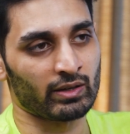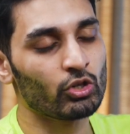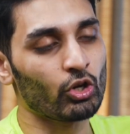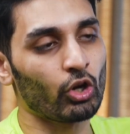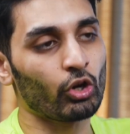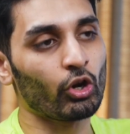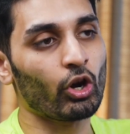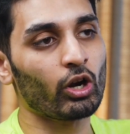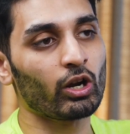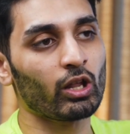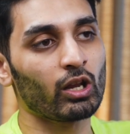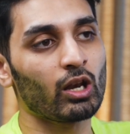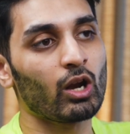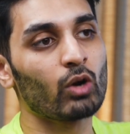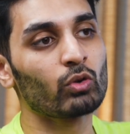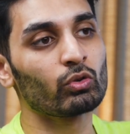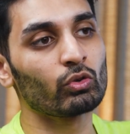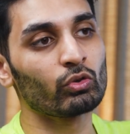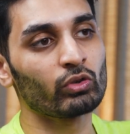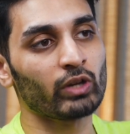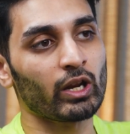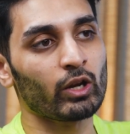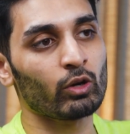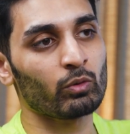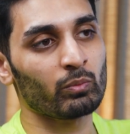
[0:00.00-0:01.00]
You're not allowed to
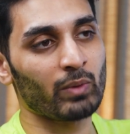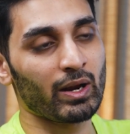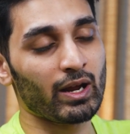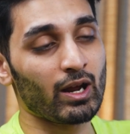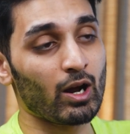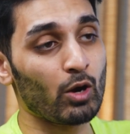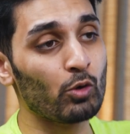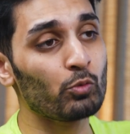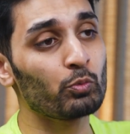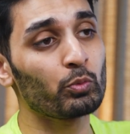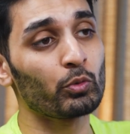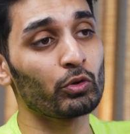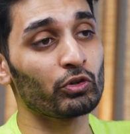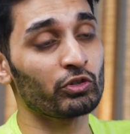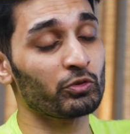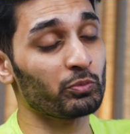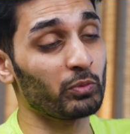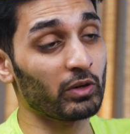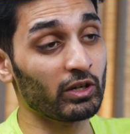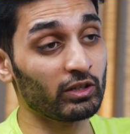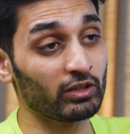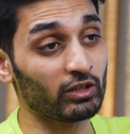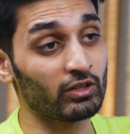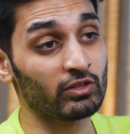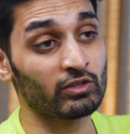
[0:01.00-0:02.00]
train on my outputs,
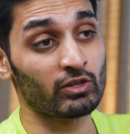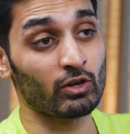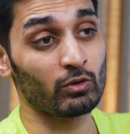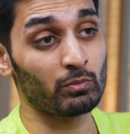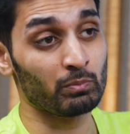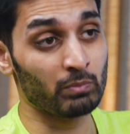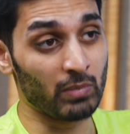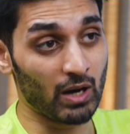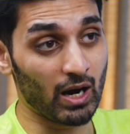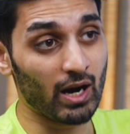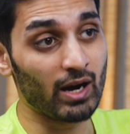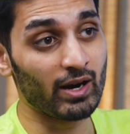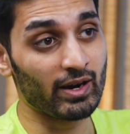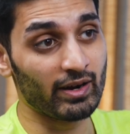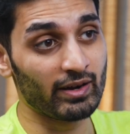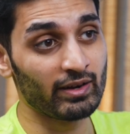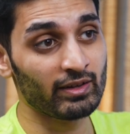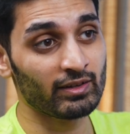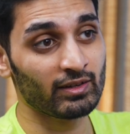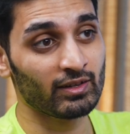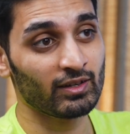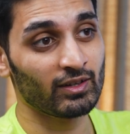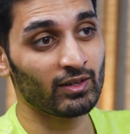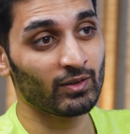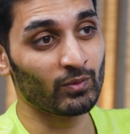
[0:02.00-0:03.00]
but it turns out Bard
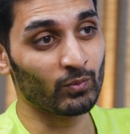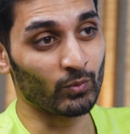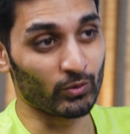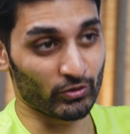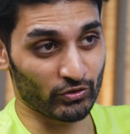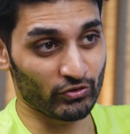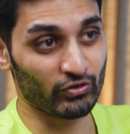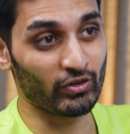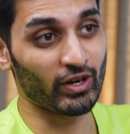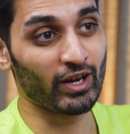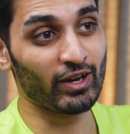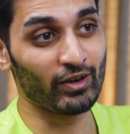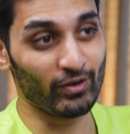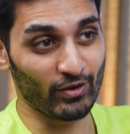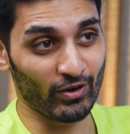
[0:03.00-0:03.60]
was trained